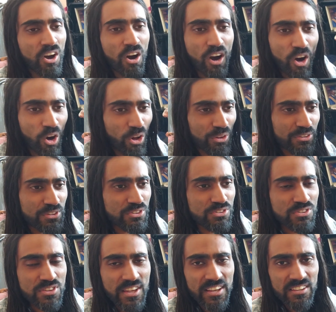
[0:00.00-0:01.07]
all these
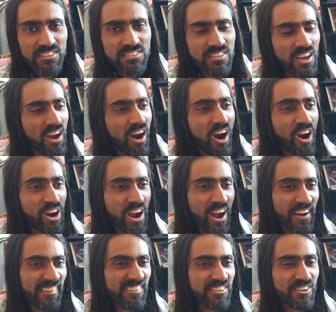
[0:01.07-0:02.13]
things are
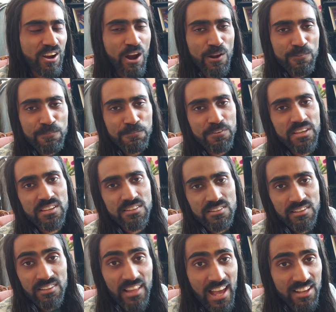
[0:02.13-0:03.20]
under our feet.
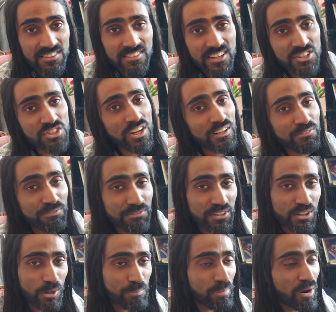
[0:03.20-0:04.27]
And last I checked, feet
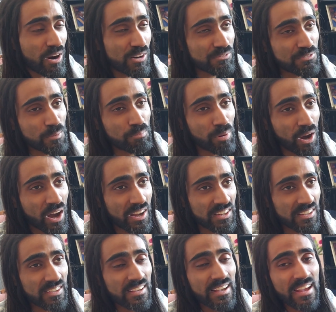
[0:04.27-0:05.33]
are part of the
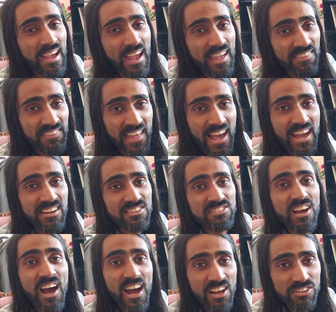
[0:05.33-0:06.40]
body. And that is
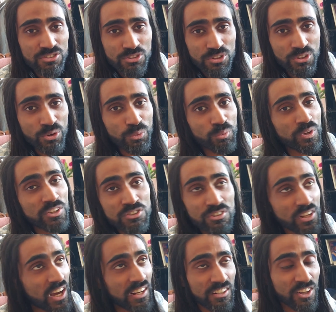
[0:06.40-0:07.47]
us. You know, it's
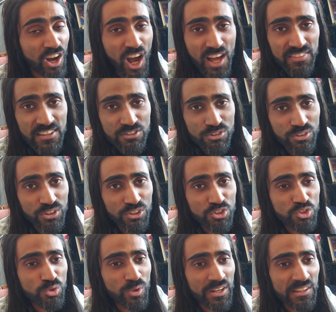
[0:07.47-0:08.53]
not God that's going to
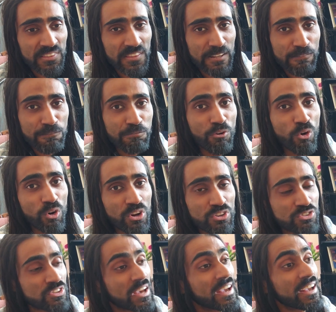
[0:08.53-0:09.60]
do anything for us.
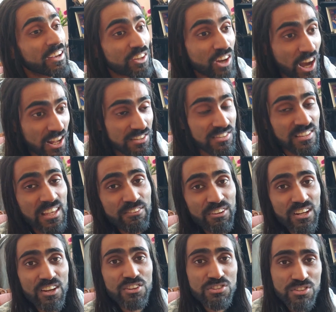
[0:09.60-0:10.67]
God's given
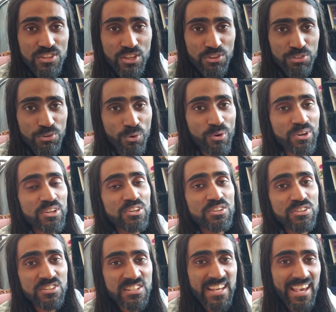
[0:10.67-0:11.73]
us the authority to
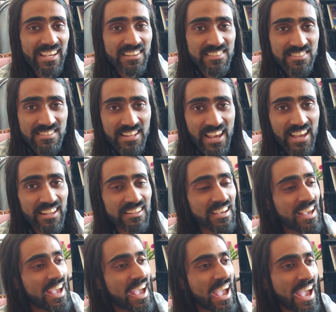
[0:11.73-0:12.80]
take a stand
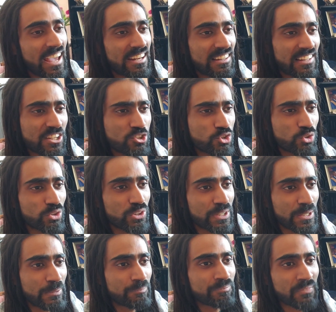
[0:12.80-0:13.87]
and
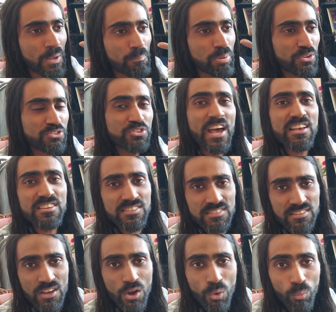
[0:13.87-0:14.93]
literally
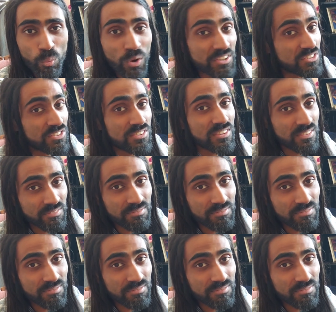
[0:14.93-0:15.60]
possess what's